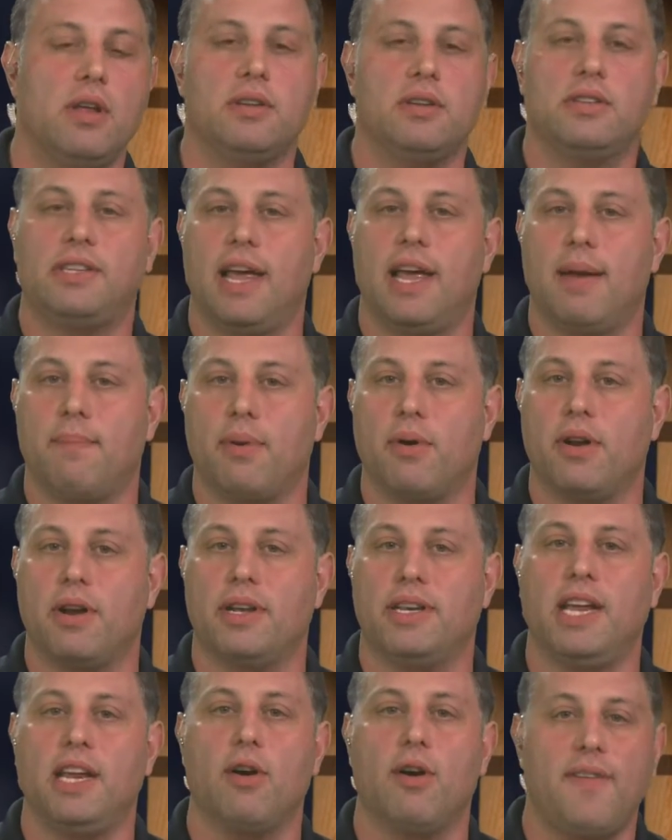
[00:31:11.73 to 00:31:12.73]
San
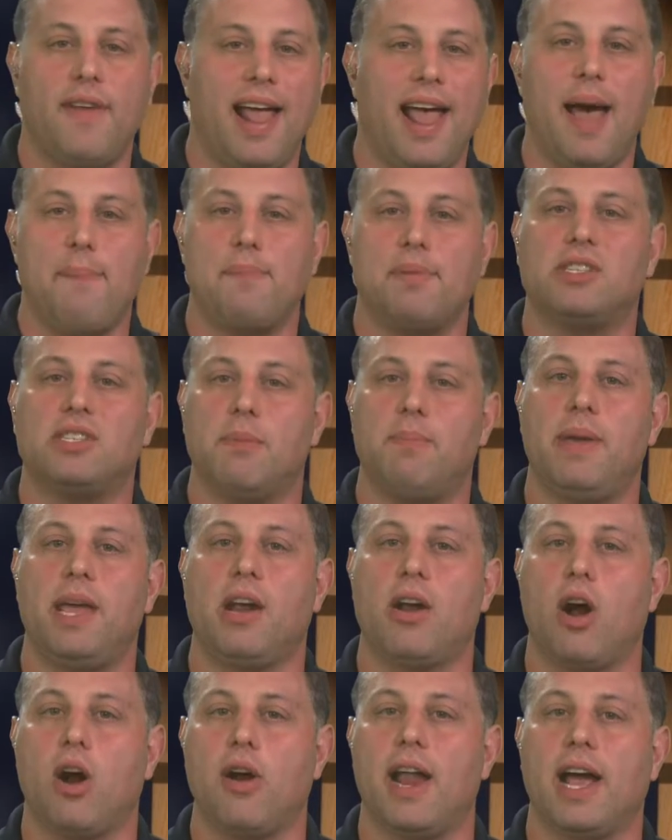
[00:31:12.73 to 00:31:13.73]
Bernardino, if it happens to be
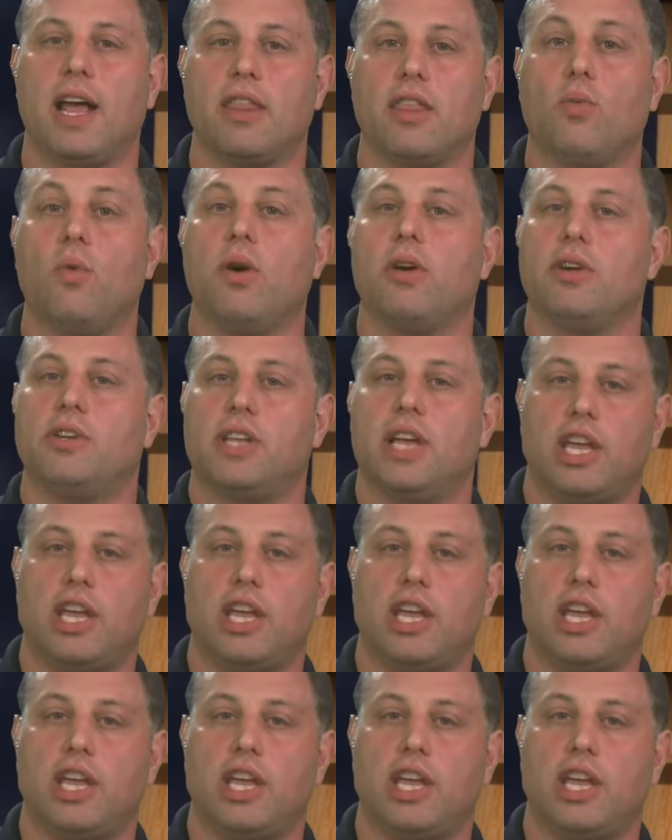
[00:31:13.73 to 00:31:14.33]
in our neck of the woods,